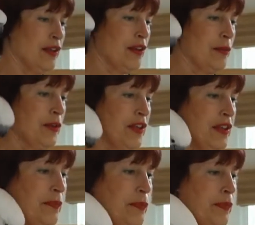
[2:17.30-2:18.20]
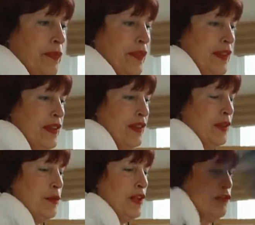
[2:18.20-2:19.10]
Come on. Let
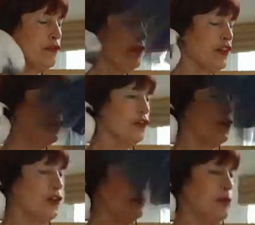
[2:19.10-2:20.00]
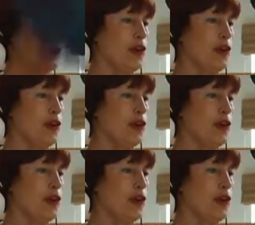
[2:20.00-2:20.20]
me have your feet. Good boy.